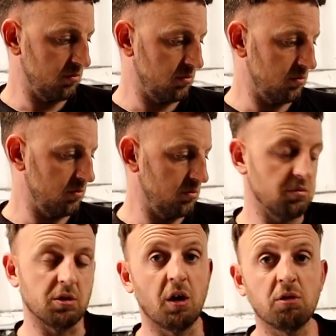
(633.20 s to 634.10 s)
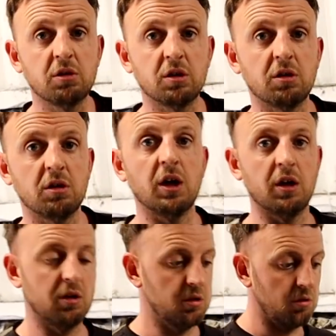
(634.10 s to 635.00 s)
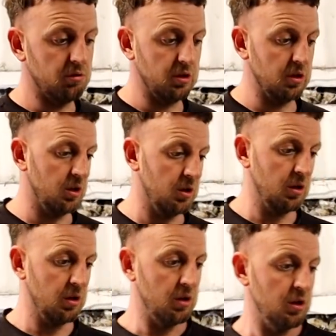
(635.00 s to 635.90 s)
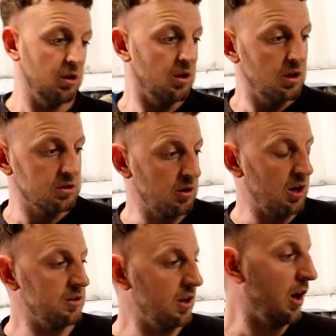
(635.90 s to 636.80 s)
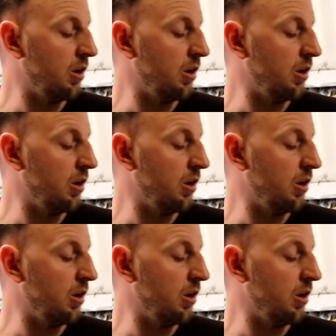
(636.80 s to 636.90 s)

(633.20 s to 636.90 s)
the 90. Yeah, 90. So I don't